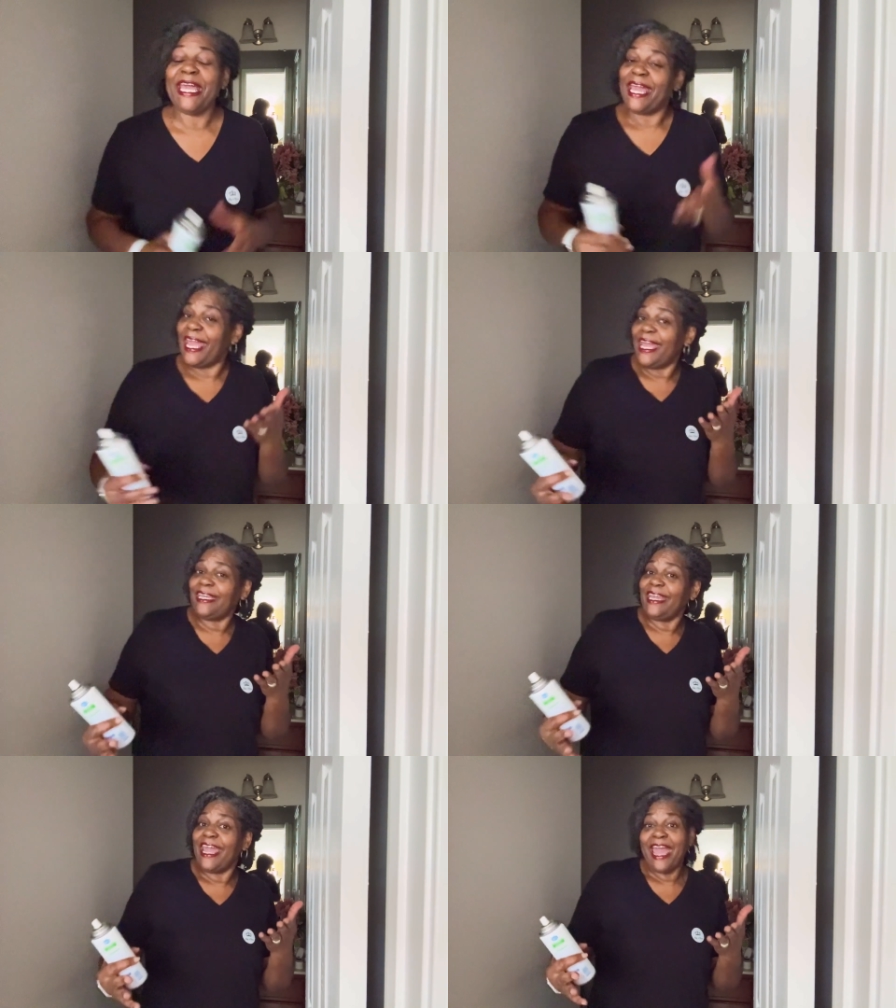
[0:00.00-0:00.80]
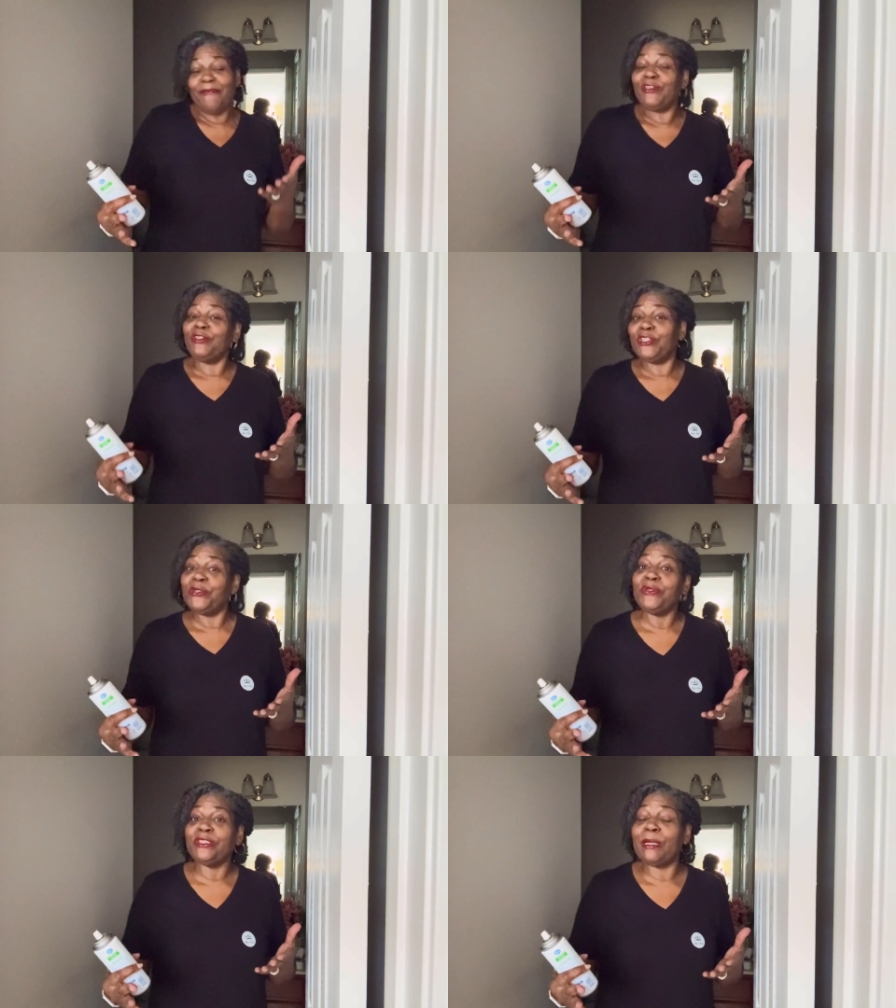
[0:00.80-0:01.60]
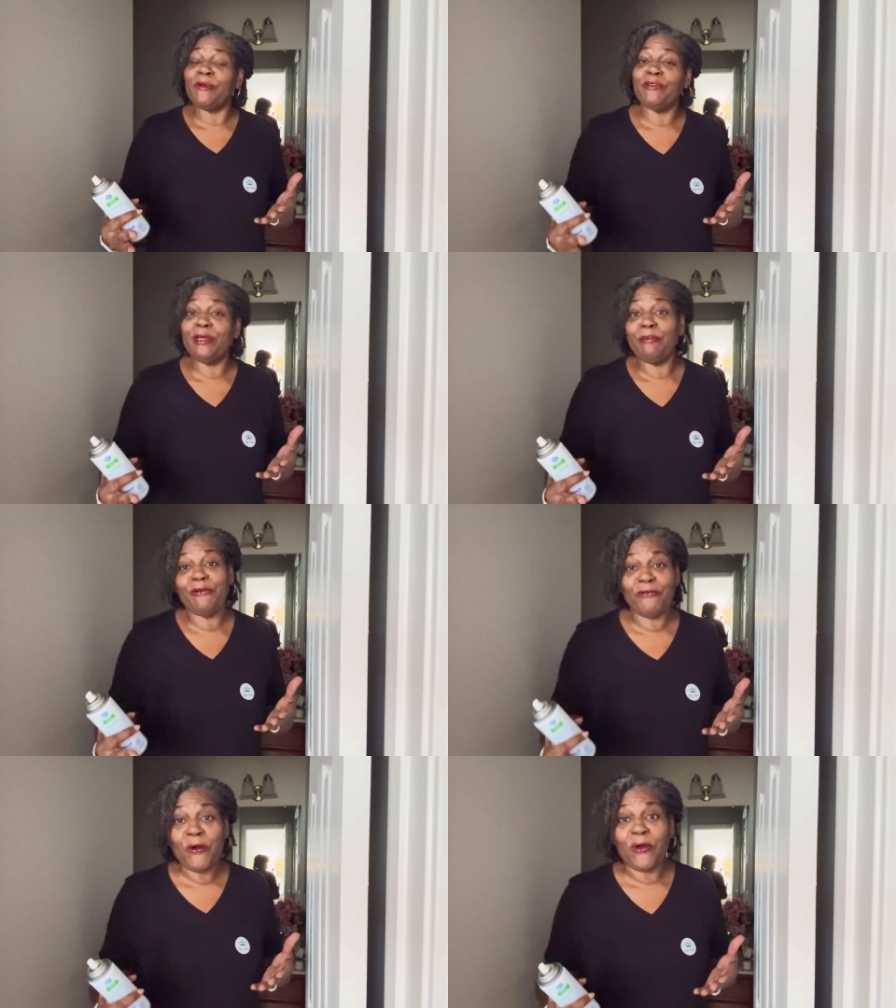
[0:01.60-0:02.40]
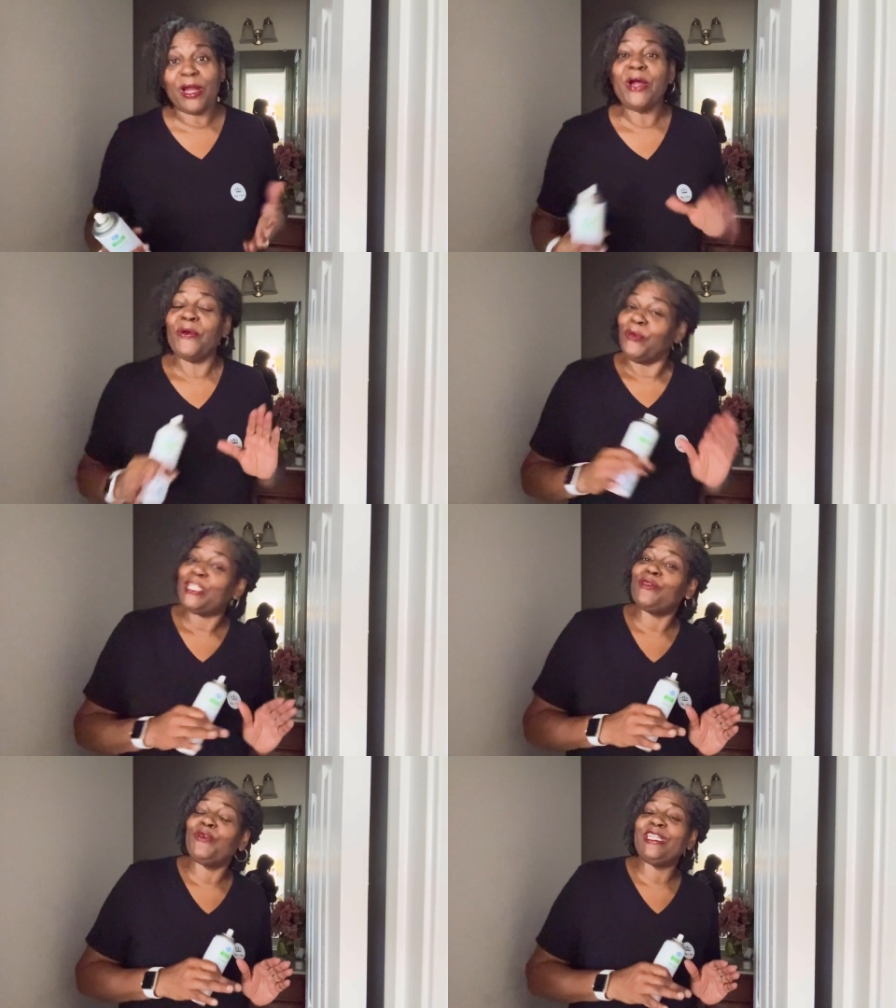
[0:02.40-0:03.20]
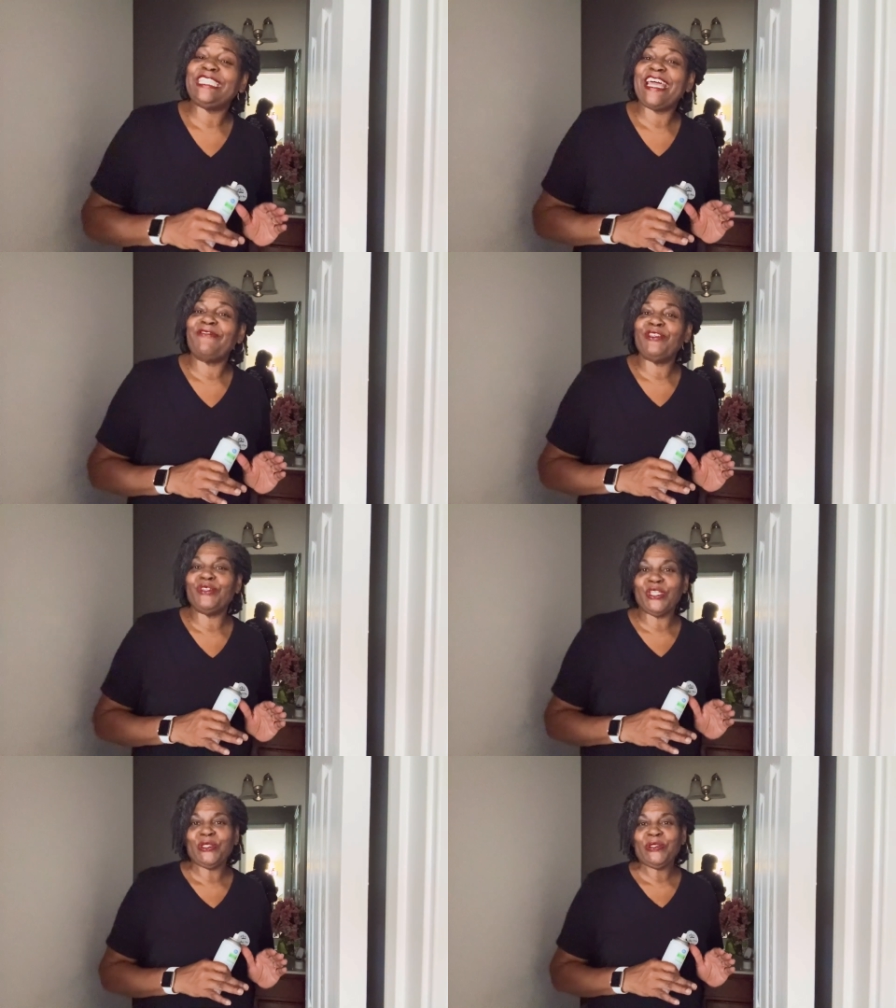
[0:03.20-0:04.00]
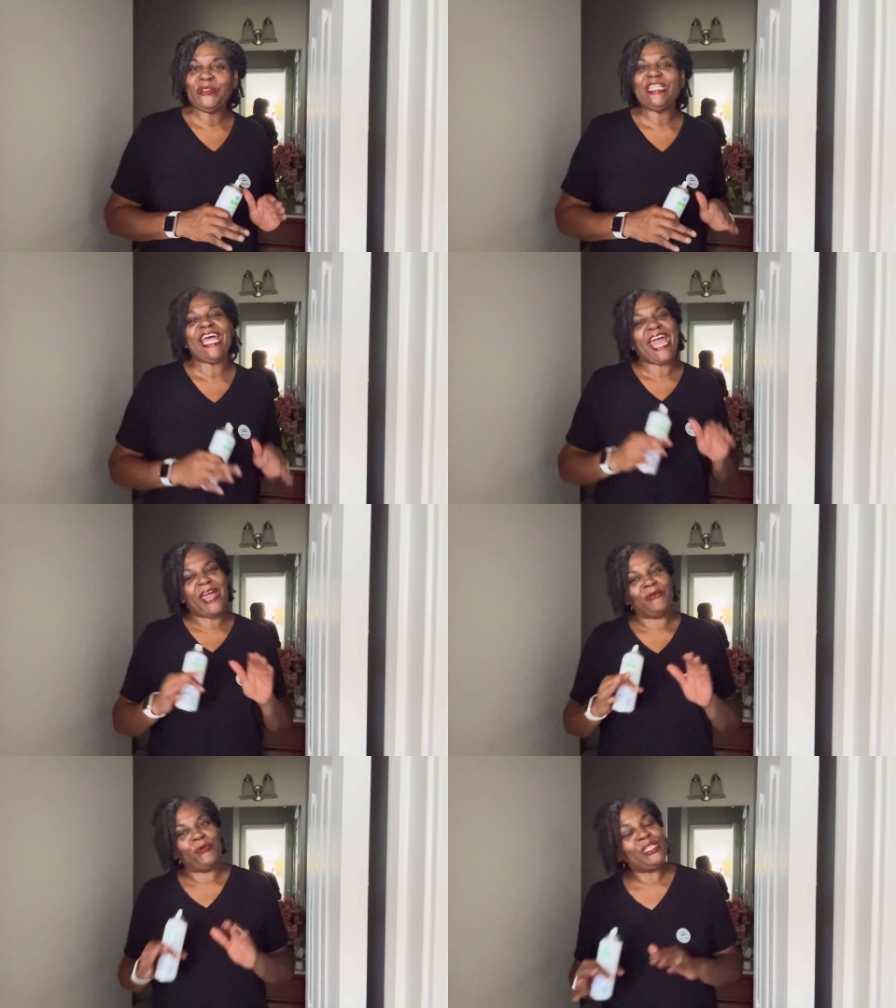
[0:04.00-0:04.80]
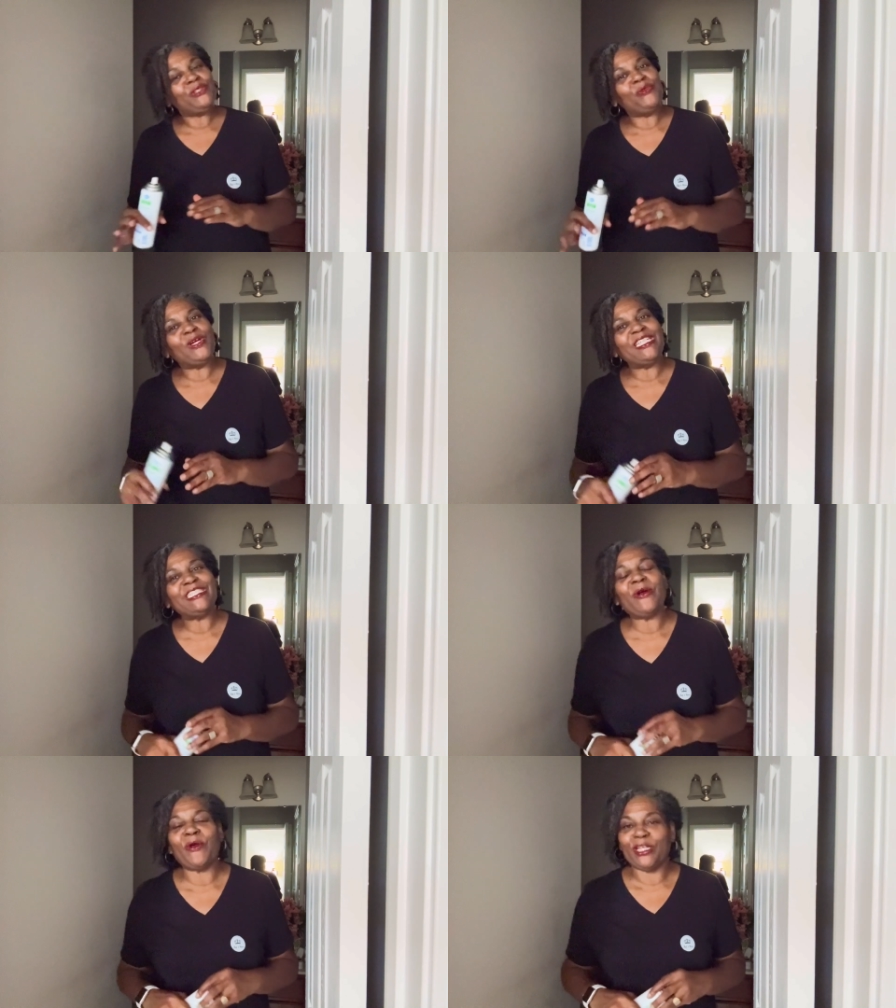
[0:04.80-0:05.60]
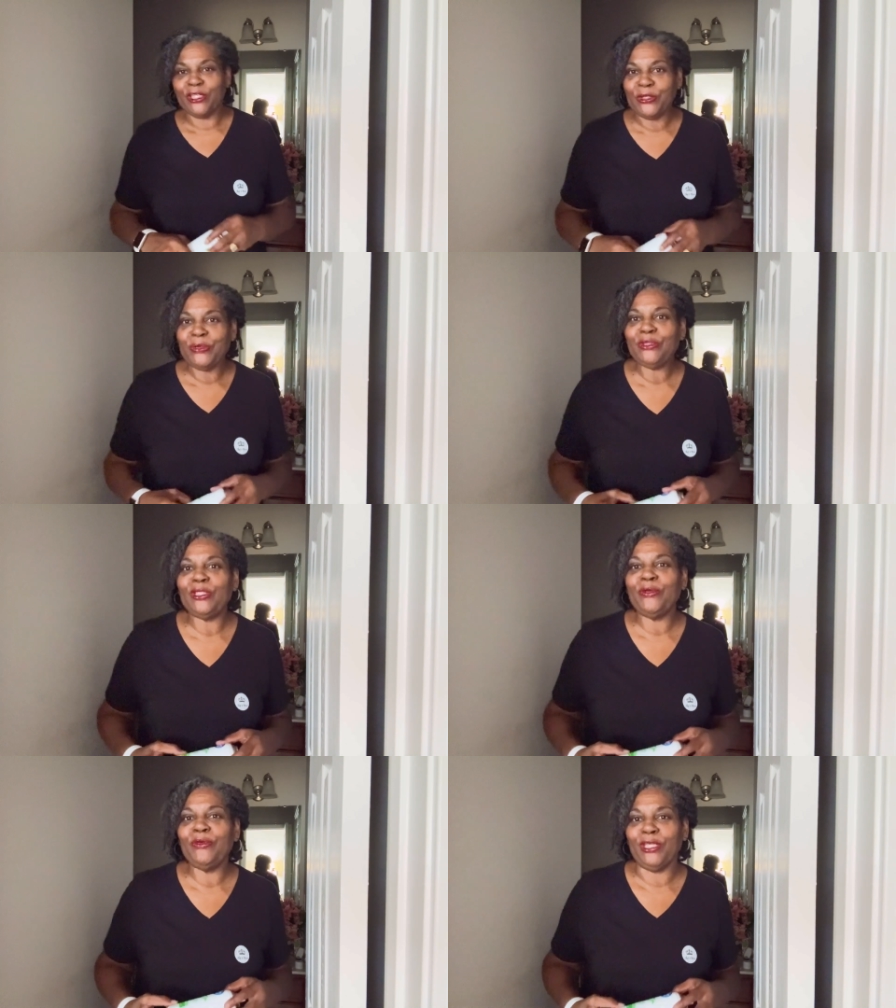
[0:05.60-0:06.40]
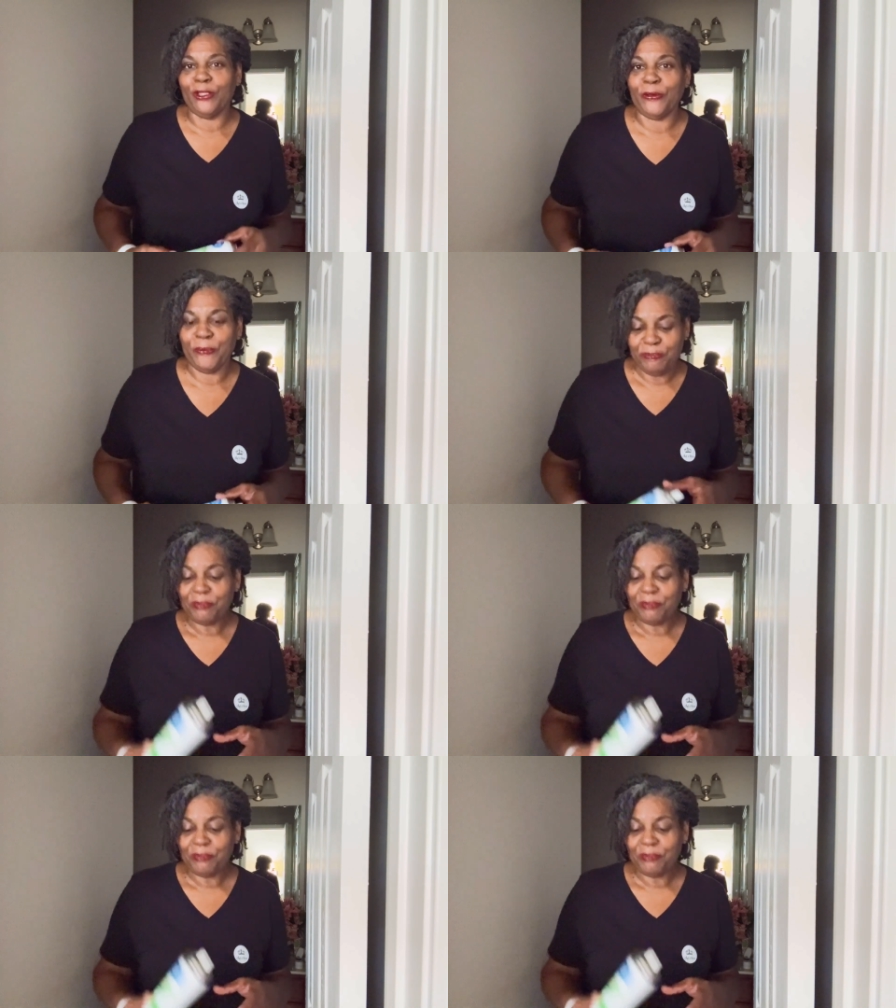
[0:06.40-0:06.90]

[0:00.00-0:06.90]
And have you used some of them before? Which ones have you used and which ones are new to you?